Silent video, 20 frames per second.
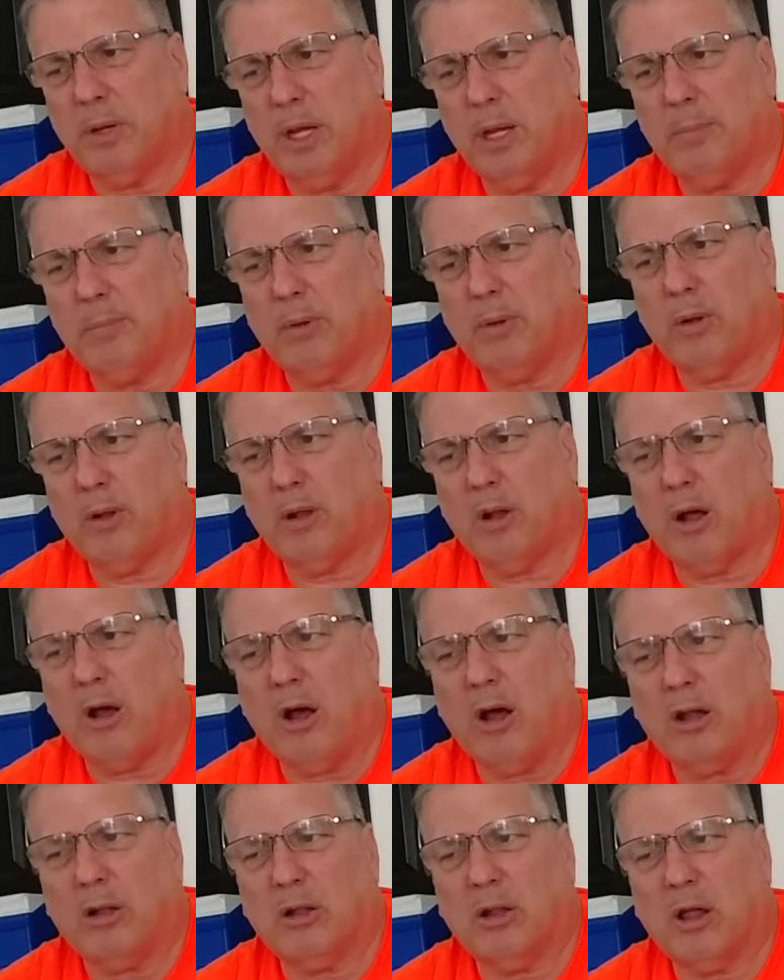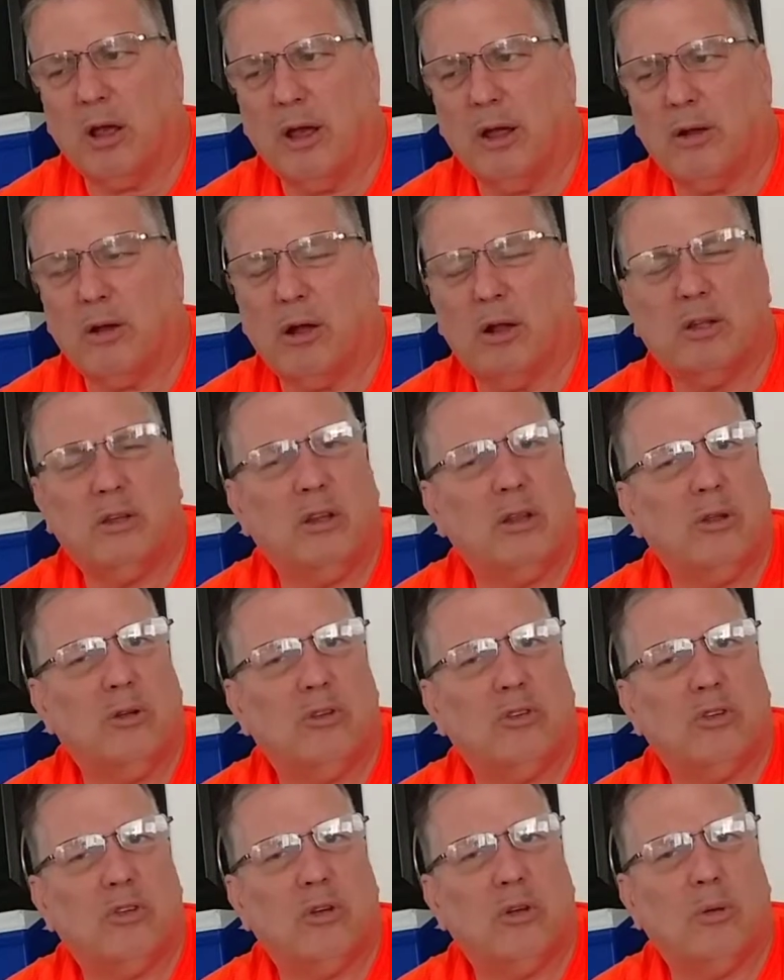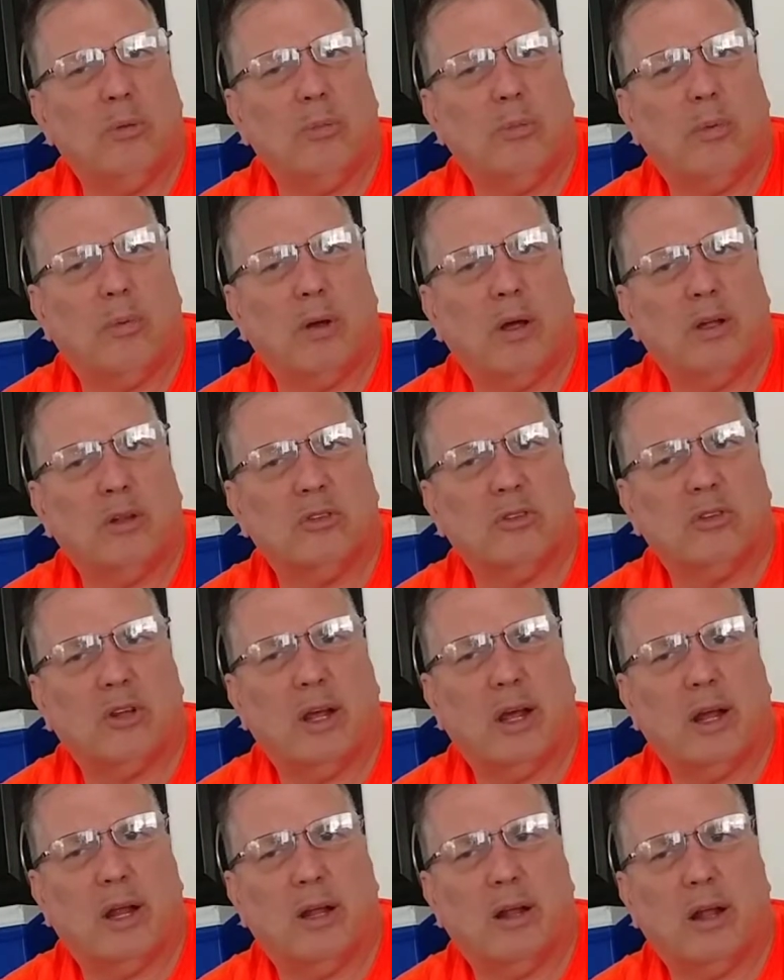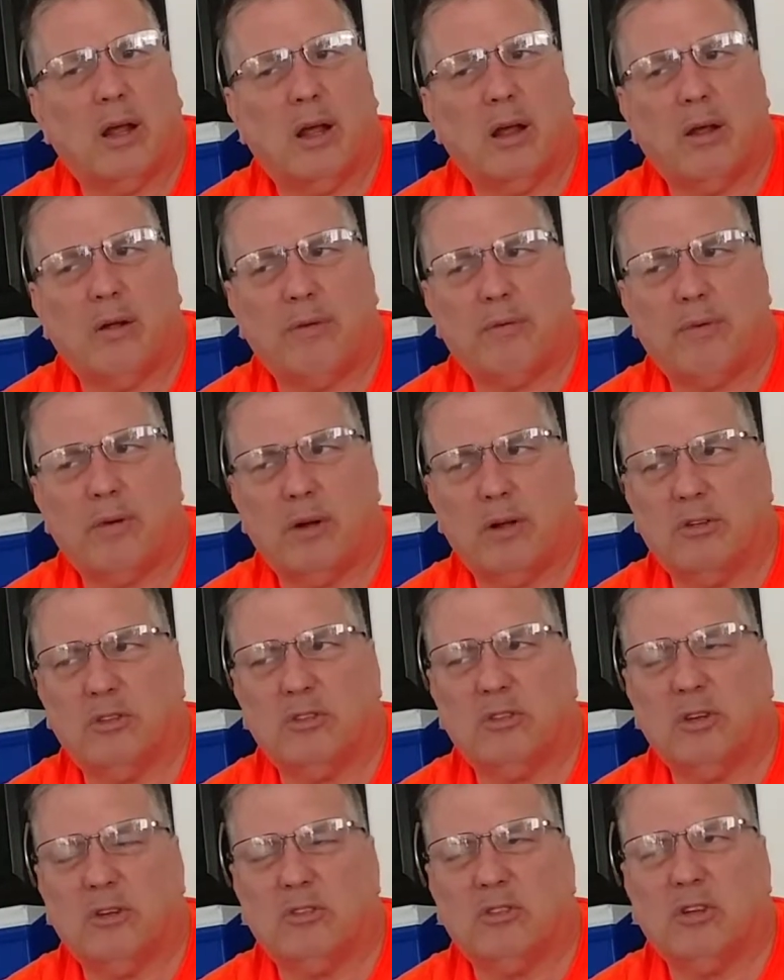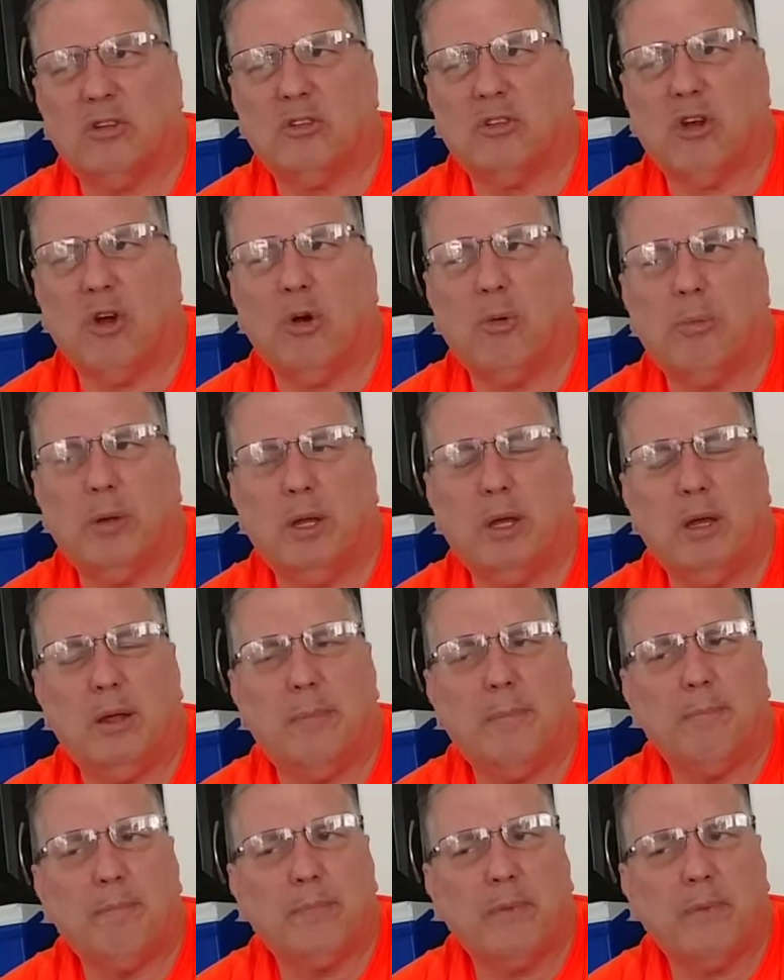people online on YouTube was that, for instance, Adobe